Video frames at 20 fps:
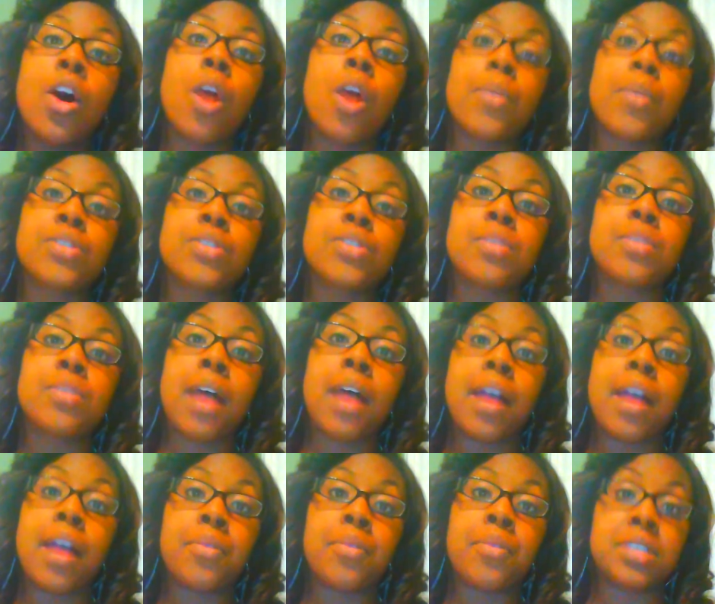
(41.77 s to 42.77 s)
are more so my
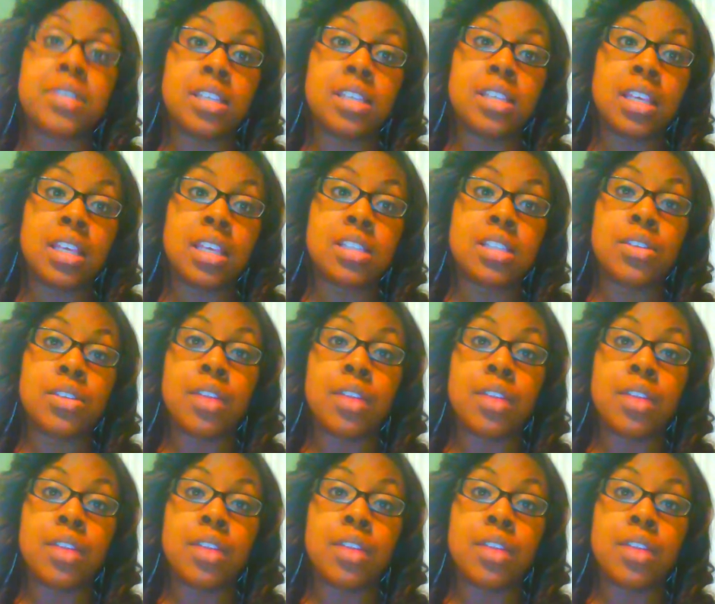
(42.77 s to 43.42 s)
at-risk kids.